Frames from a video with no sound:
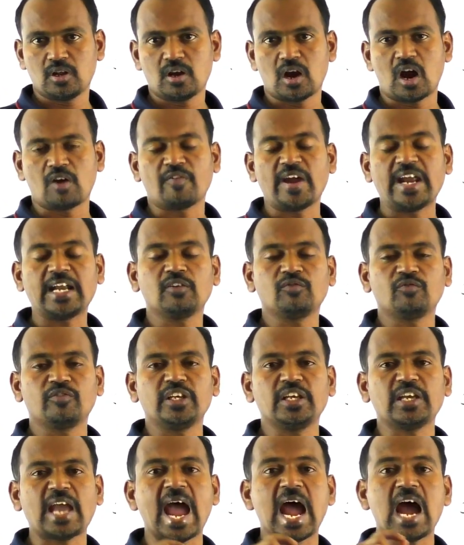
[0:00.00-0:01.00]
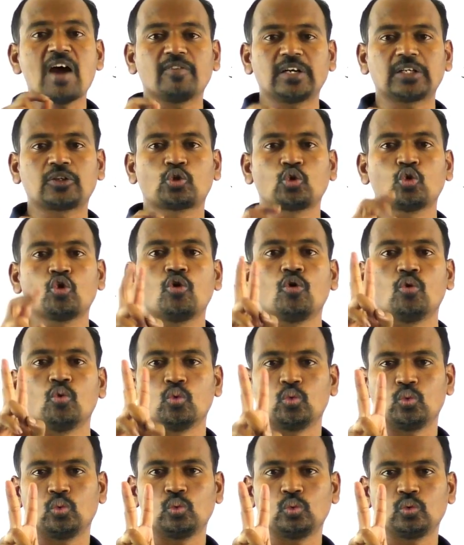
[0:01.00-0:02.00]
And when we have
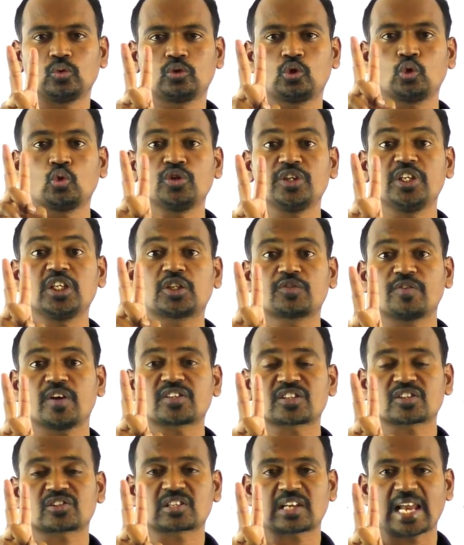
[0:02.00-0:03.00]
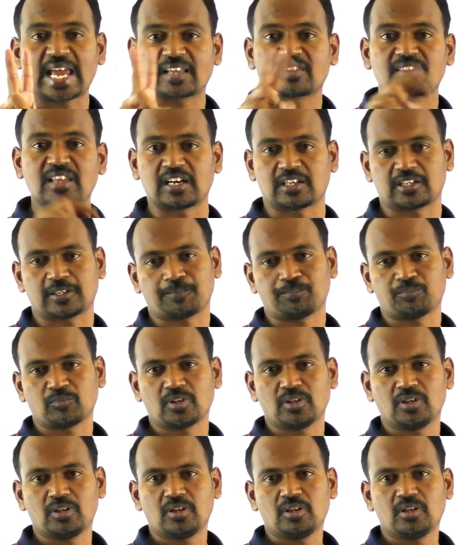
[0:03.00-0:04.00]
two equations like that,
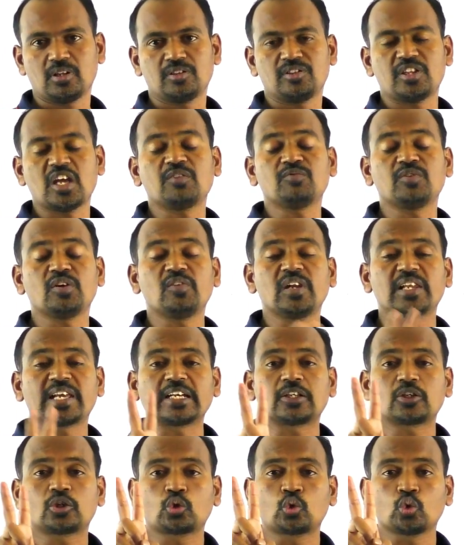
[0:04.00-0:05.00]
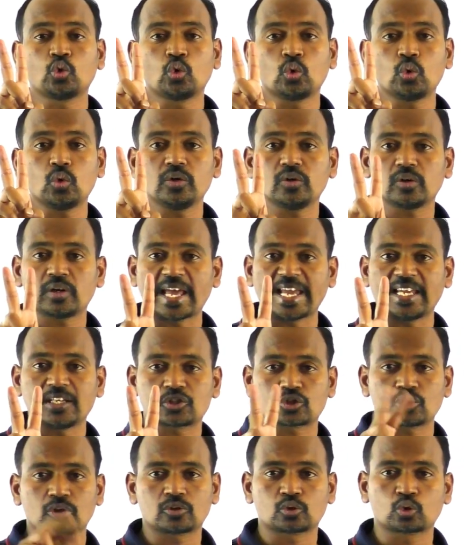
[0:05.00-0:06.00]
then we will get 2
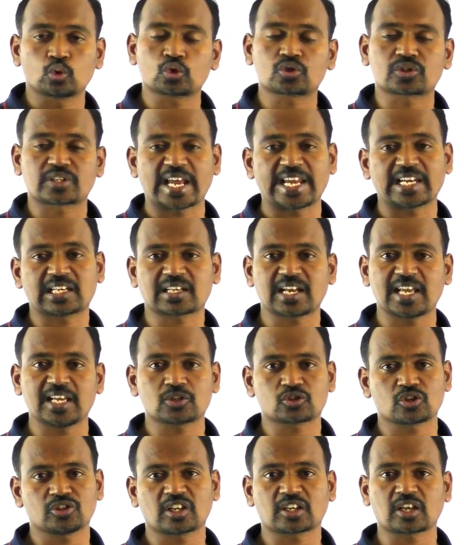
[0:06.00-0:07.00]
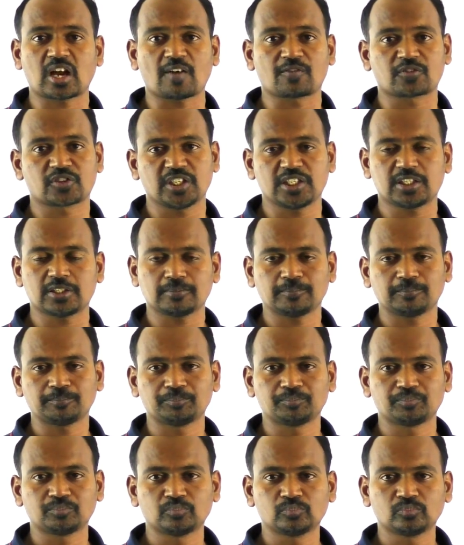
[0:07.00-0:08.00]
lines, not 2 straight lines in the graph sheet.
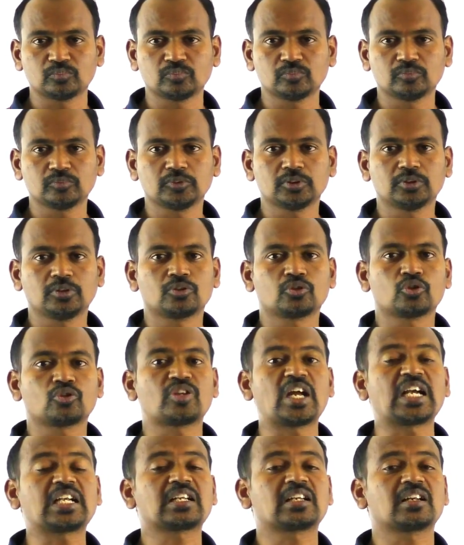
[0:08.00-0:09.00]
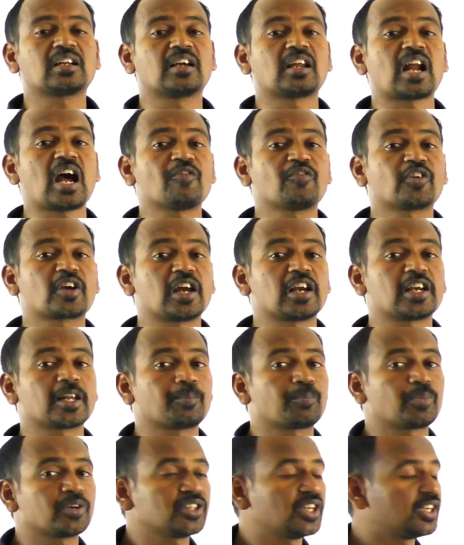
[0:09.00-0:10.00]
So that graphical
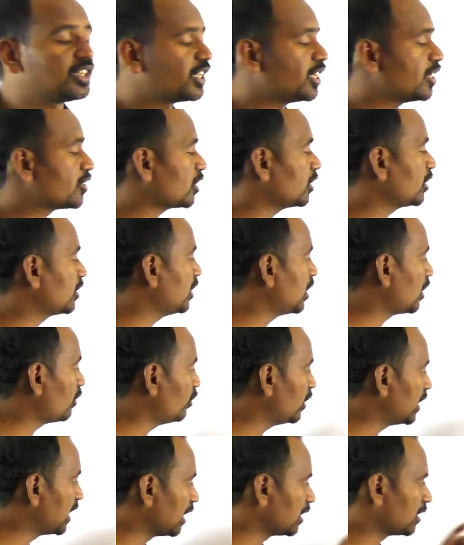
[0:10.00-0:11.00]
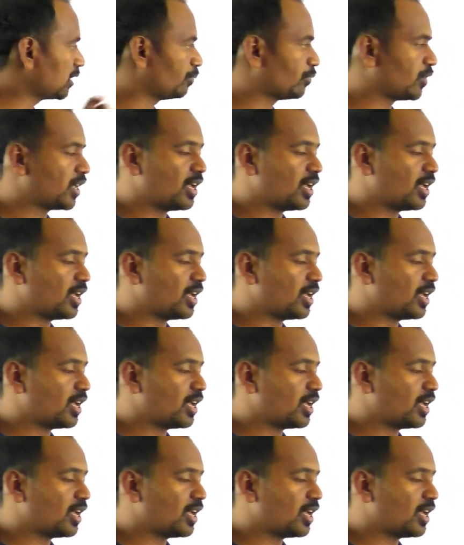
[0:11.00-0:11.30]
representation here we get.